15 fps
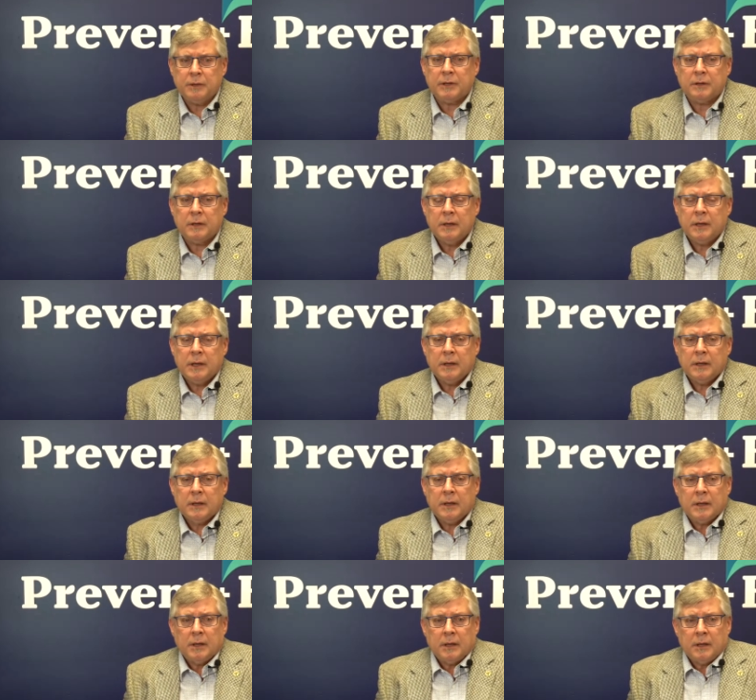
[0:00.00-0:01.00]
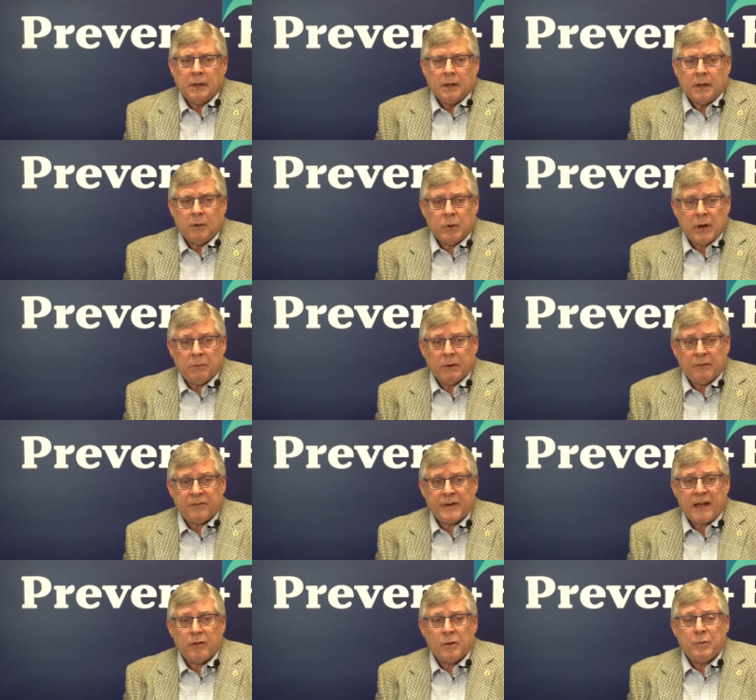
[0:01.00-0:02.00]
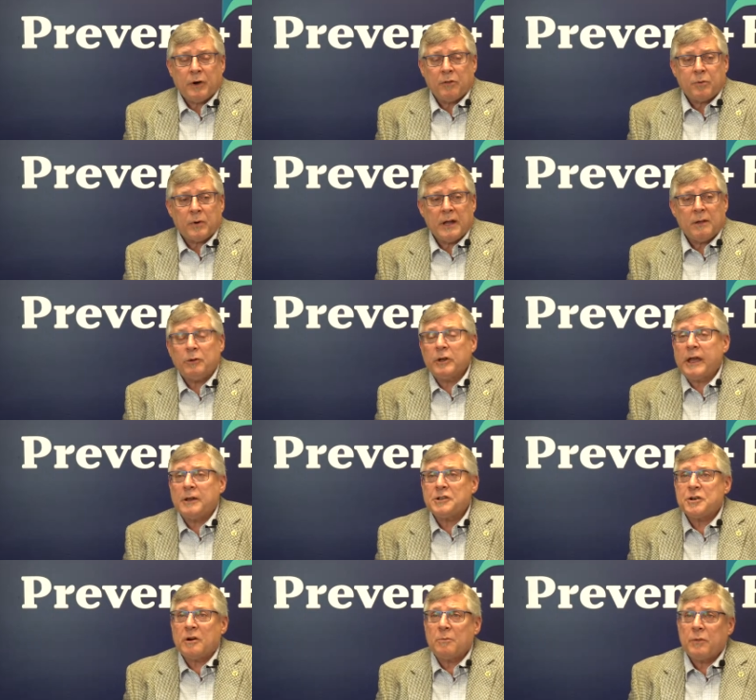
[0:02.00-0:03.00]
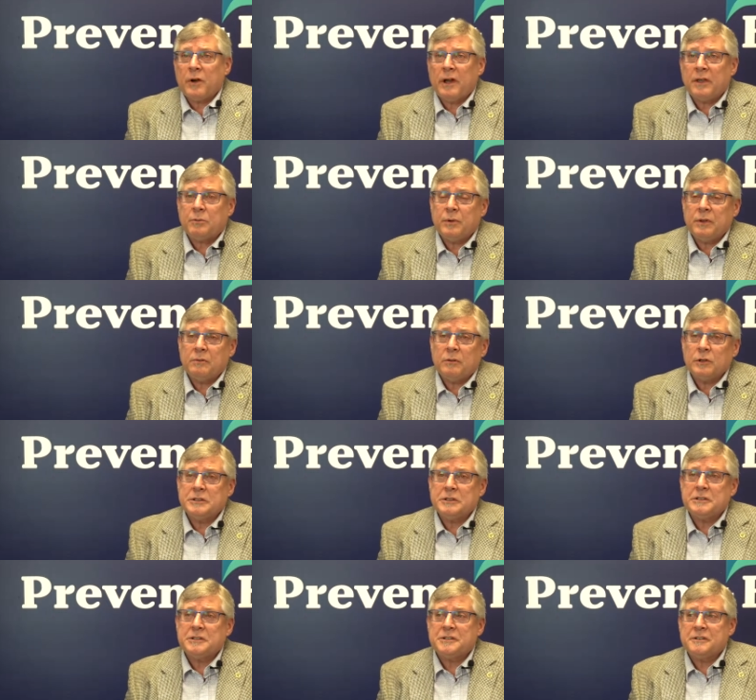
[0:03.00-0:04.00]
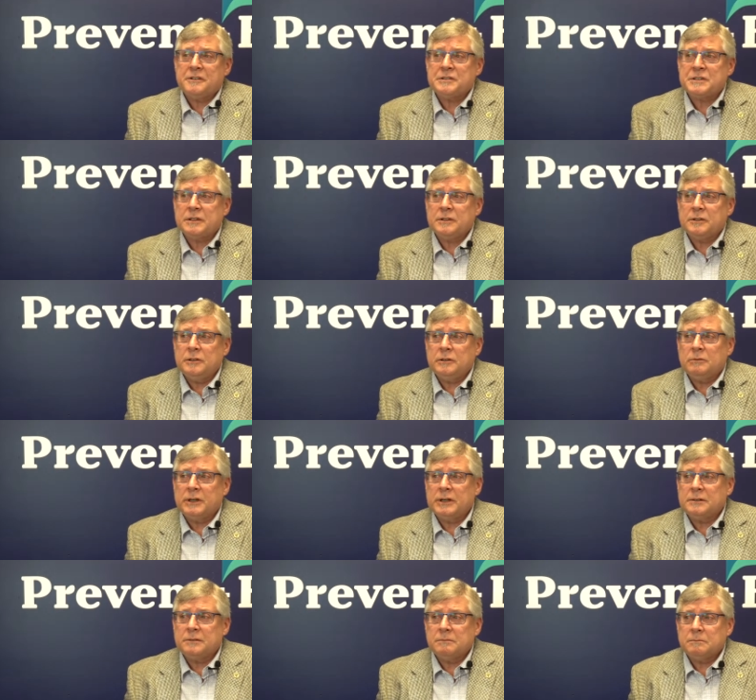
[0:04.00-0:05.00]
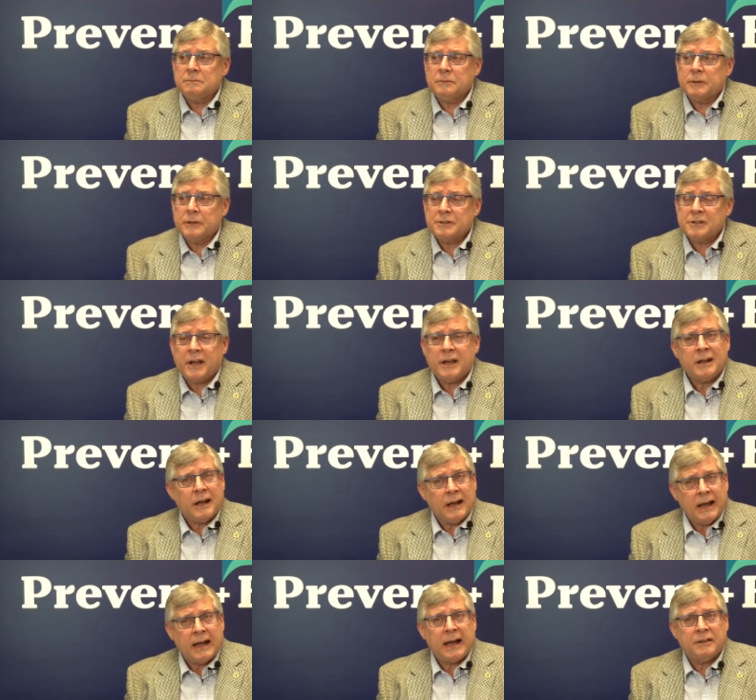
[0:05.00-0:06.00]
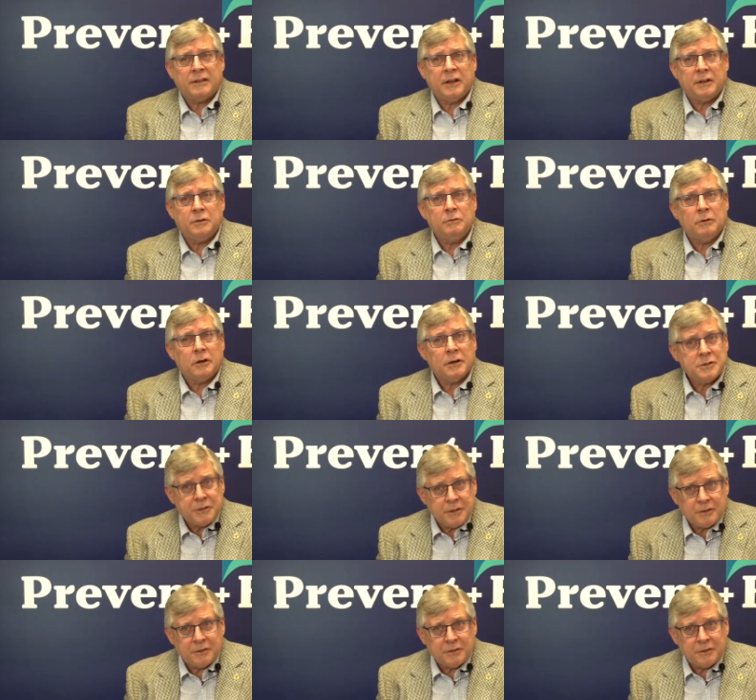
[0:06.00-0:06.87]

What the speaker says: And when we finally both were able to catch our breath, we looked at each other and said, you know what, it's kind of odd that you lost your